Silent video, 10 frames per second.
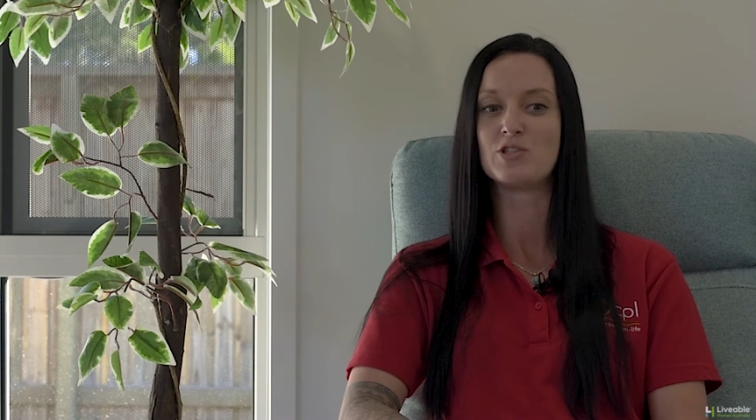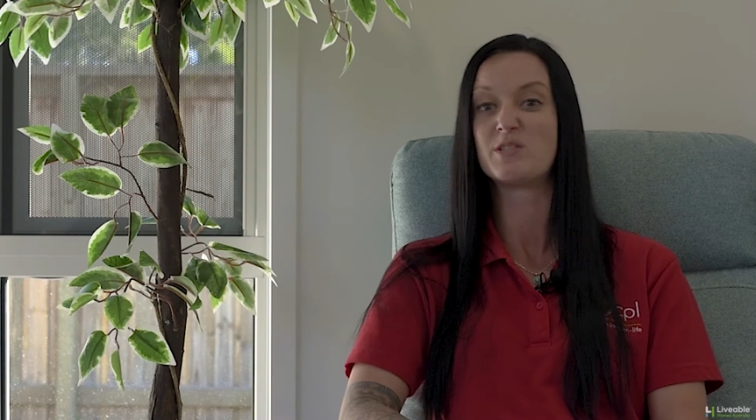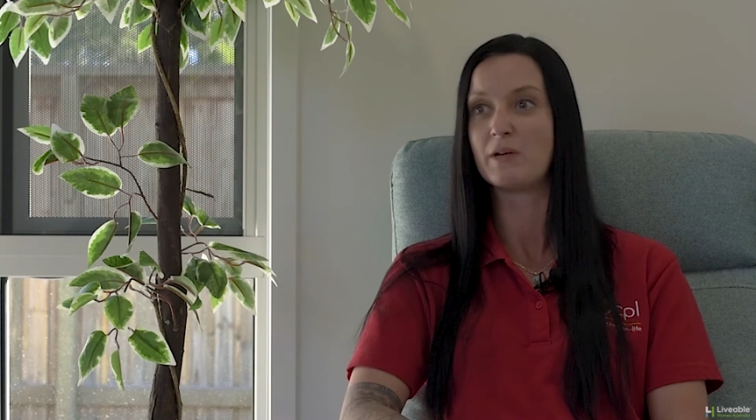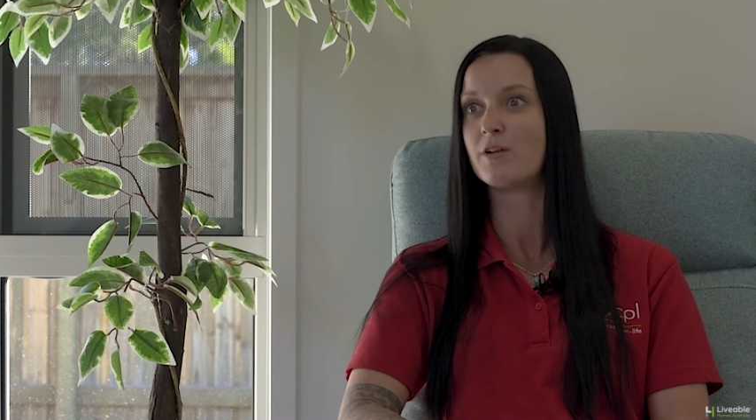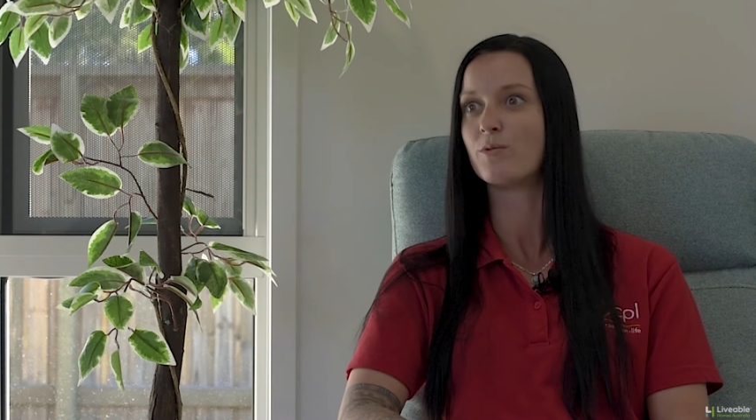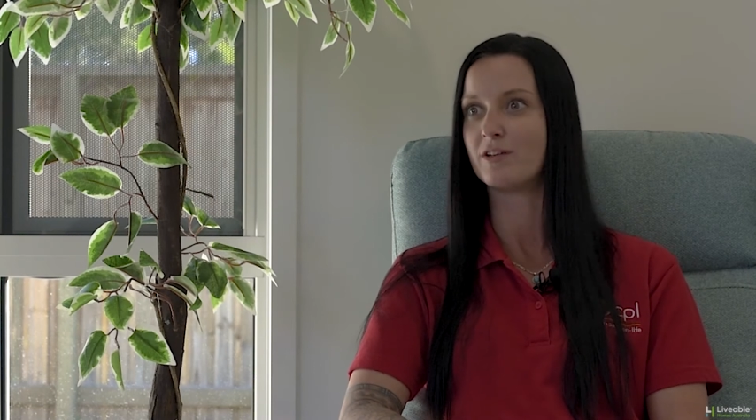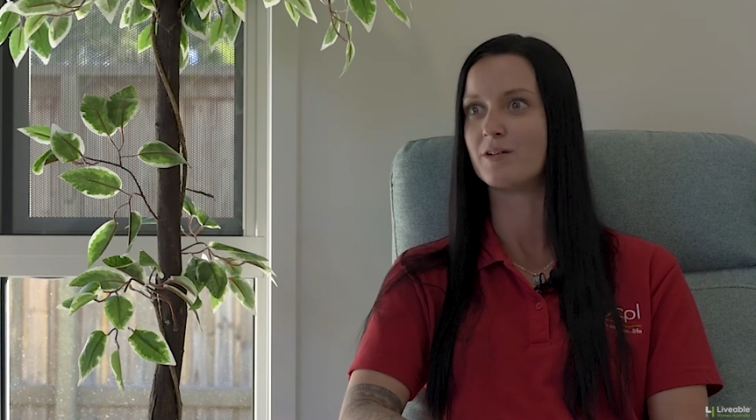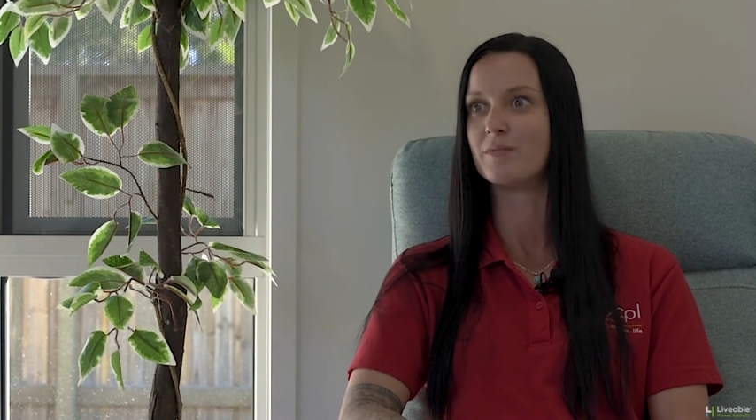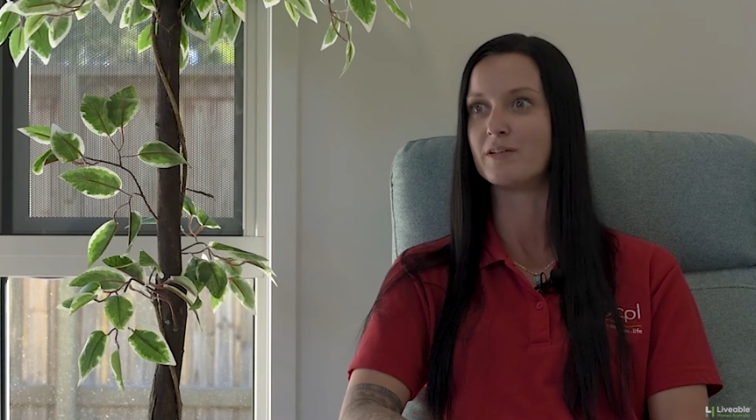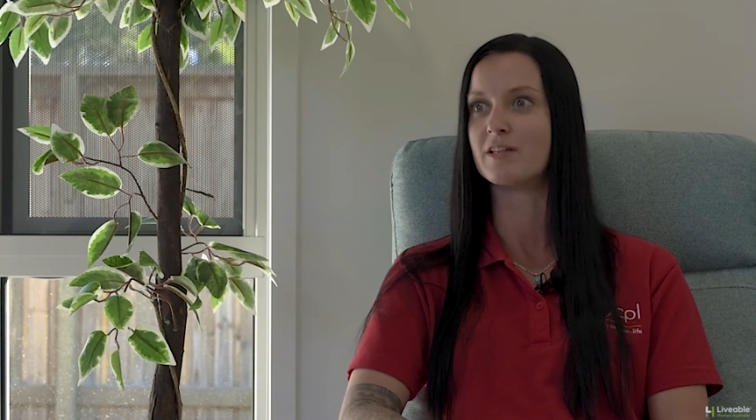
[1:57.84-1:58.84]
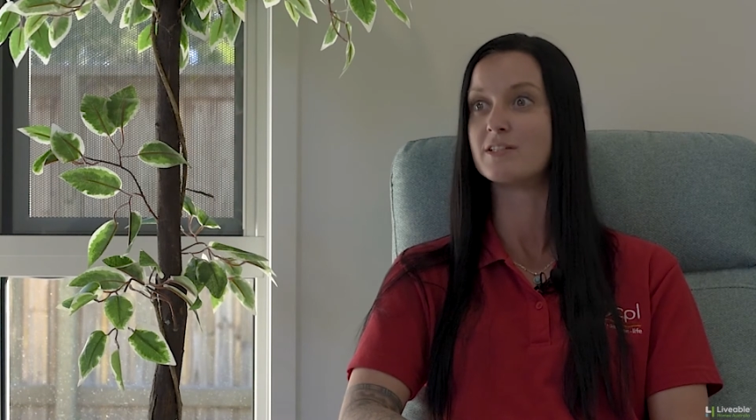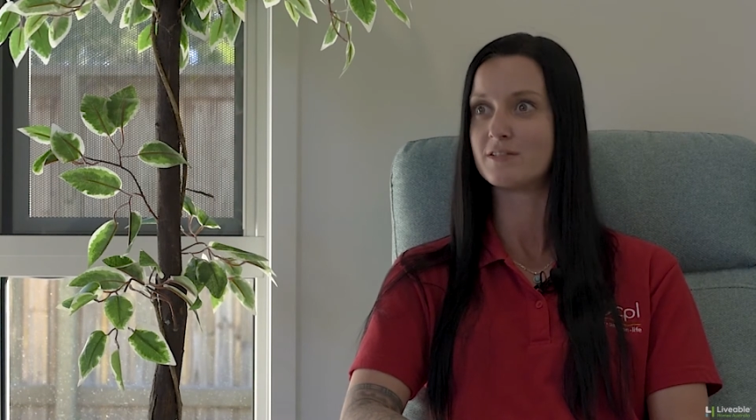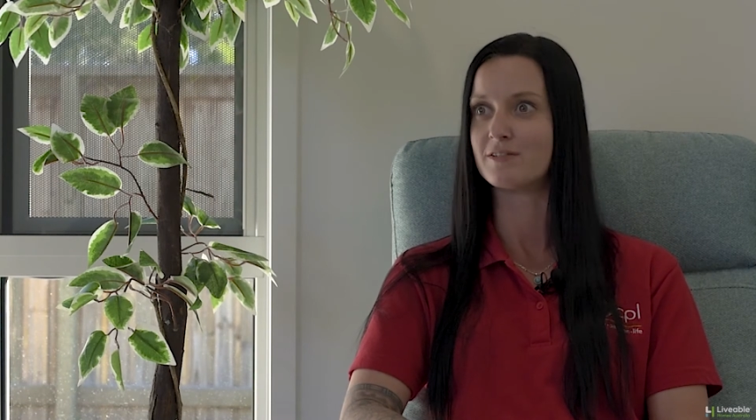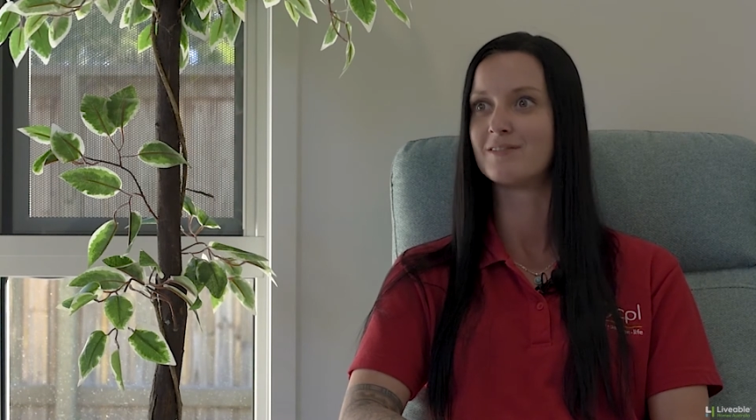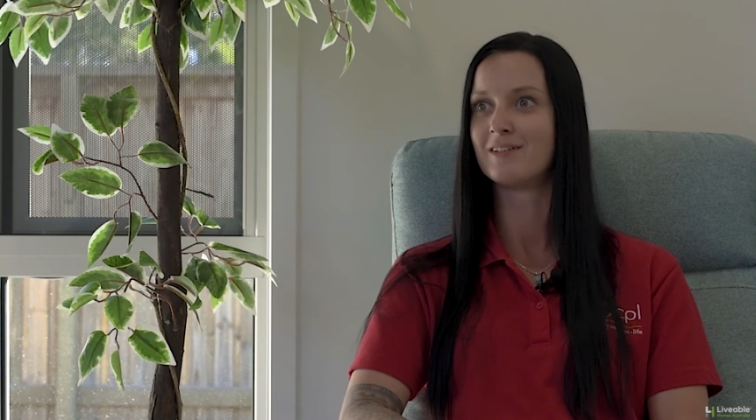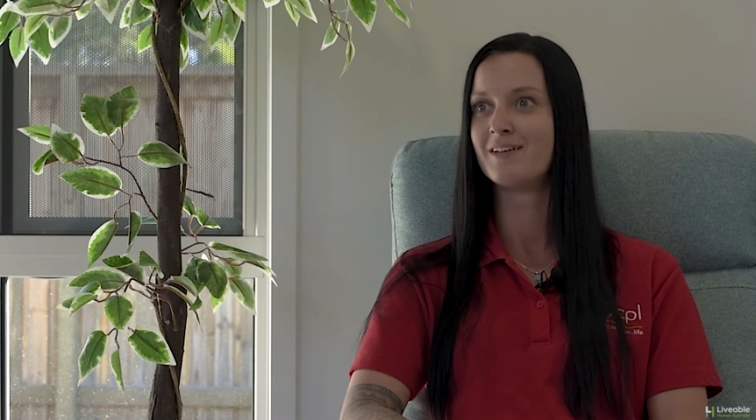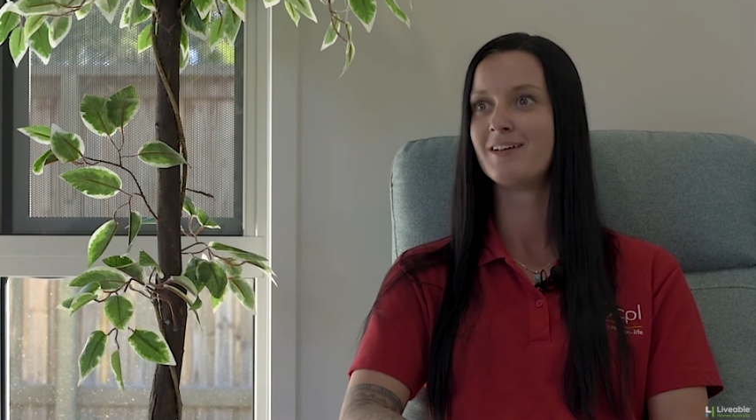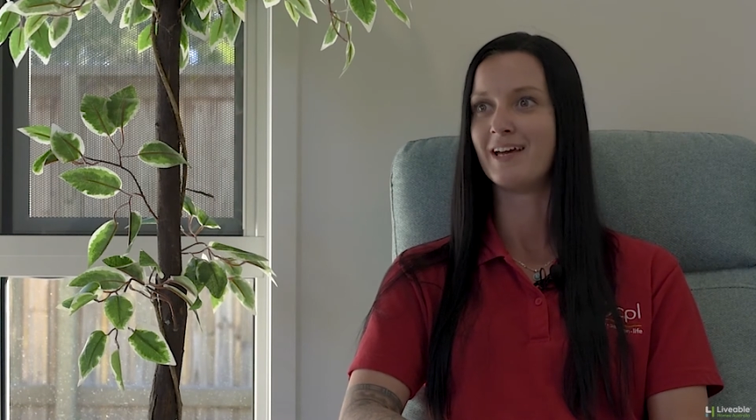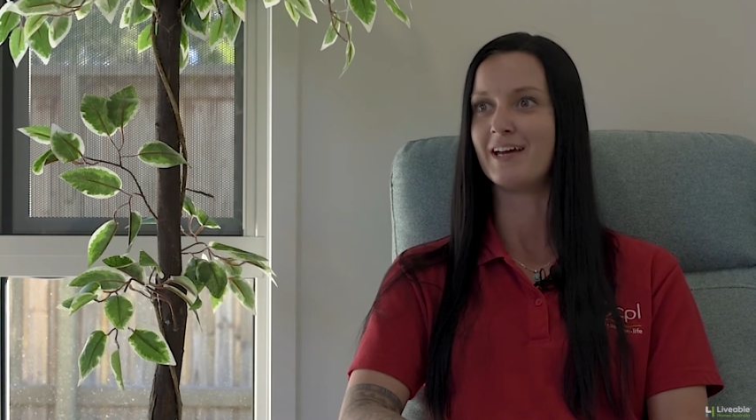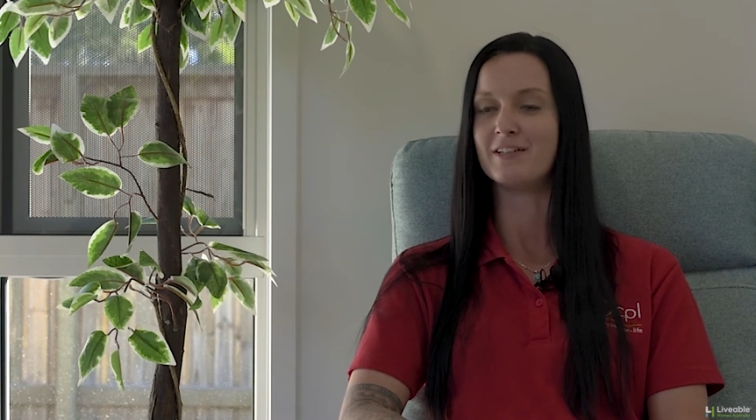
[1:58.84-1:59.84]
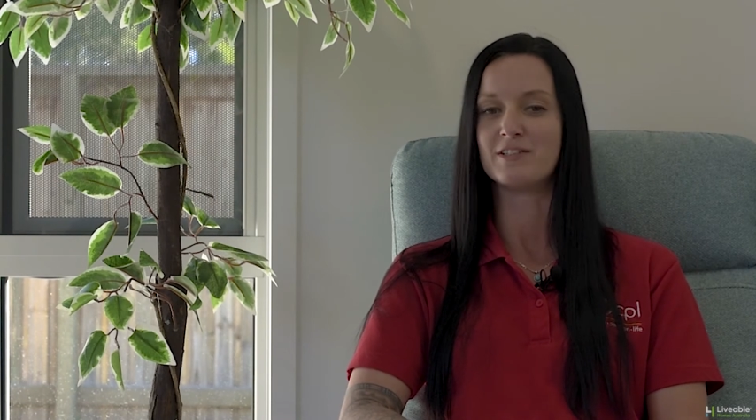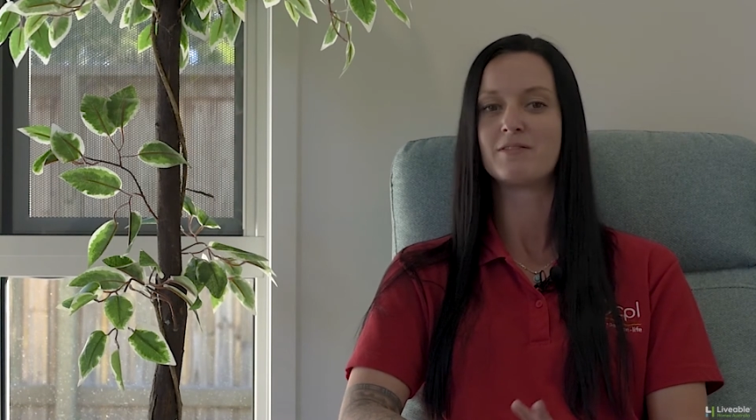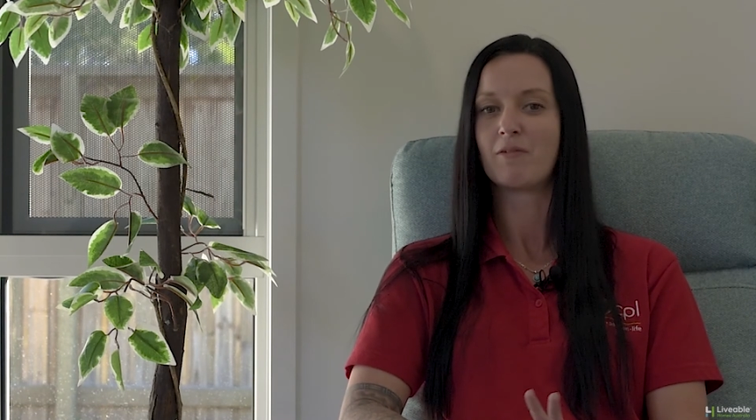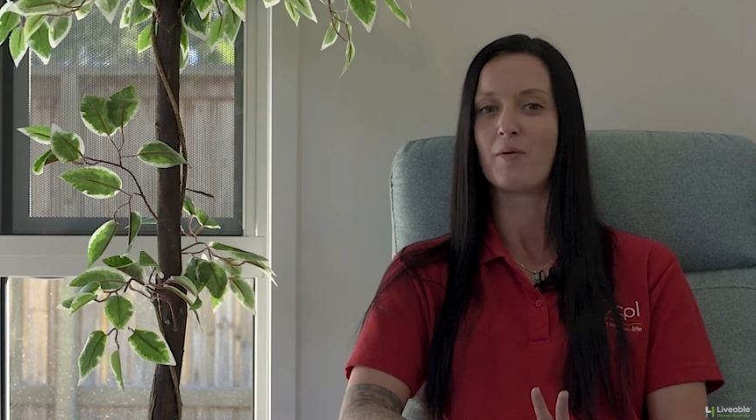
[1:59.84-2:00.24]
speak with them and listen. And